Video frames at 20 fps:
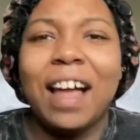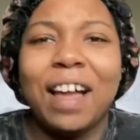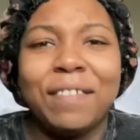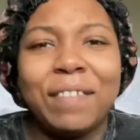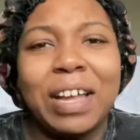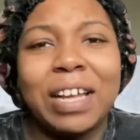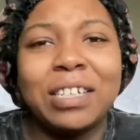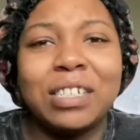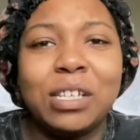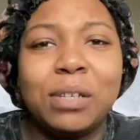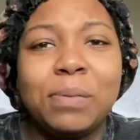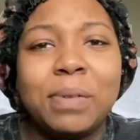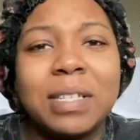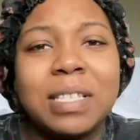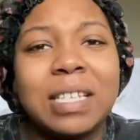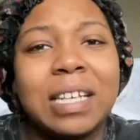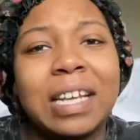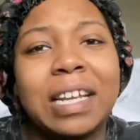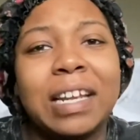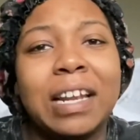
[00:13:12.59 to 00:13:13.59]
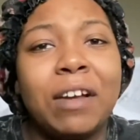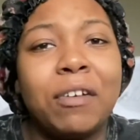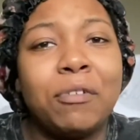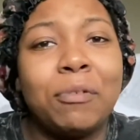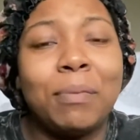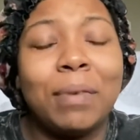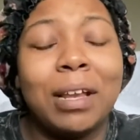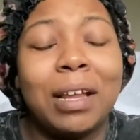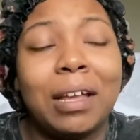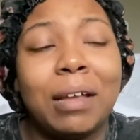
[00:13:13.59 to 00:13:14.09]
I've actually been taken out
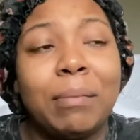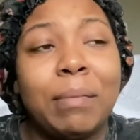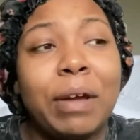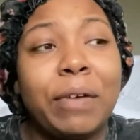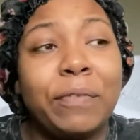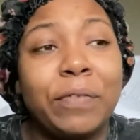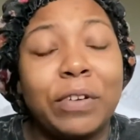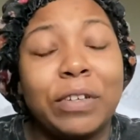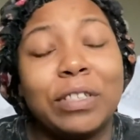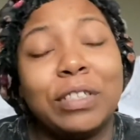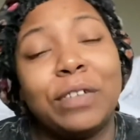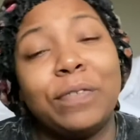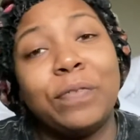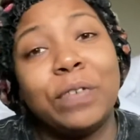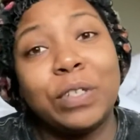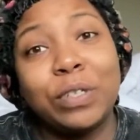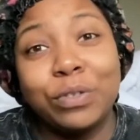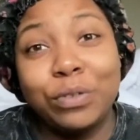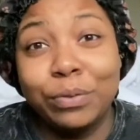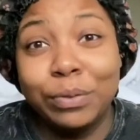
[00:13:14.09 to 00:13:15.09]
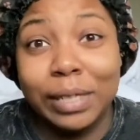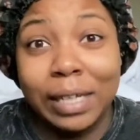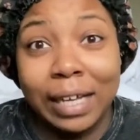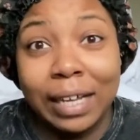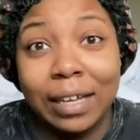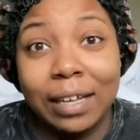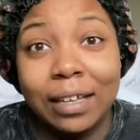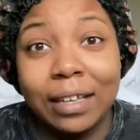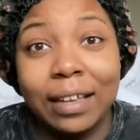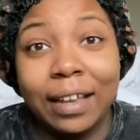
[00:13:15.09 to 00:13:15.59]
on my first official
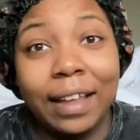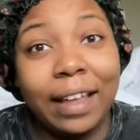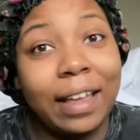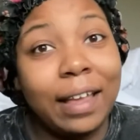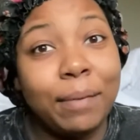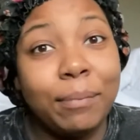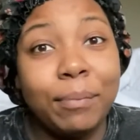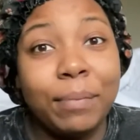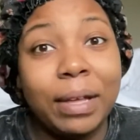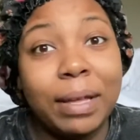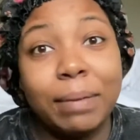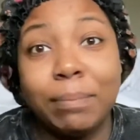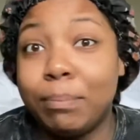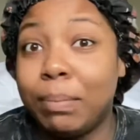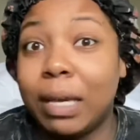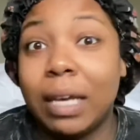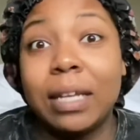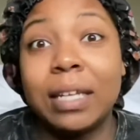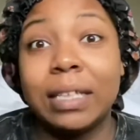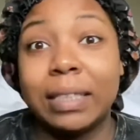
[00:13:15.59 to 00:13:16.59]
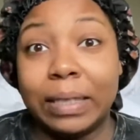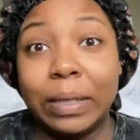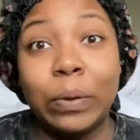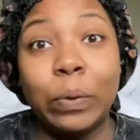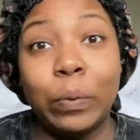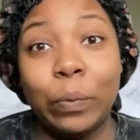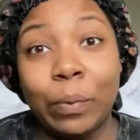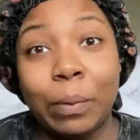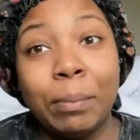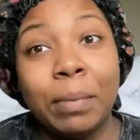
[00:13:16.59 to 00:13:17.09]
date, like being a
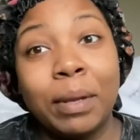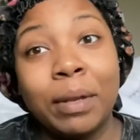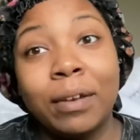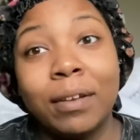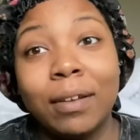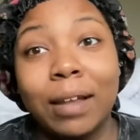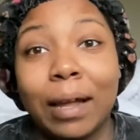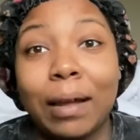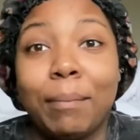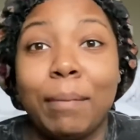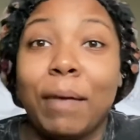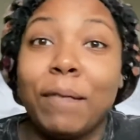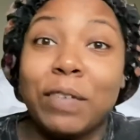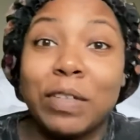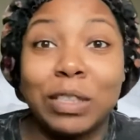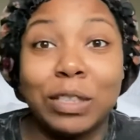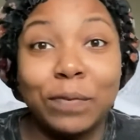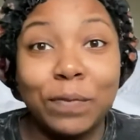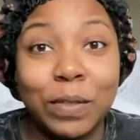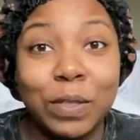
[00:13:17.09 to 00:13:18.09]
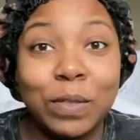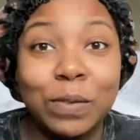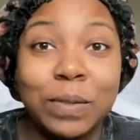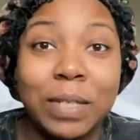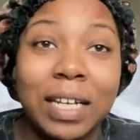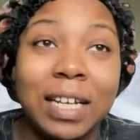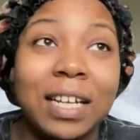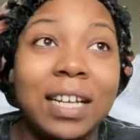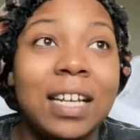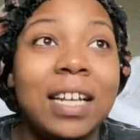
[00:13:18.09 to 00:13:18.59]
single woman, like my first official
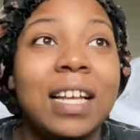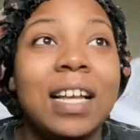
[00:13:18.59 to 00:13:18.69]
date.